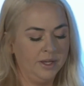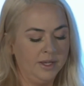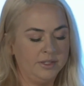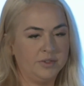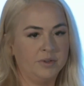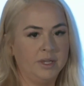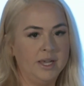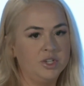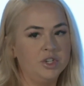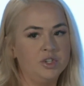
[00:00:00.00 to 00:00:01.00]
It's a
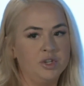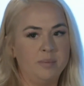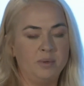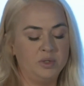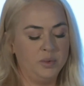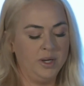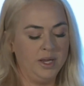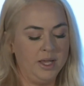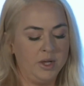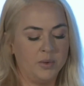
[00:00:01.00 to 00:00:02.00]
relationship
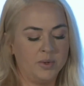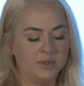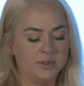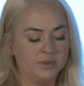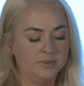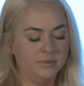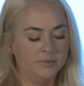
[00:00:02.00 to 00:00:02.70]
between equals.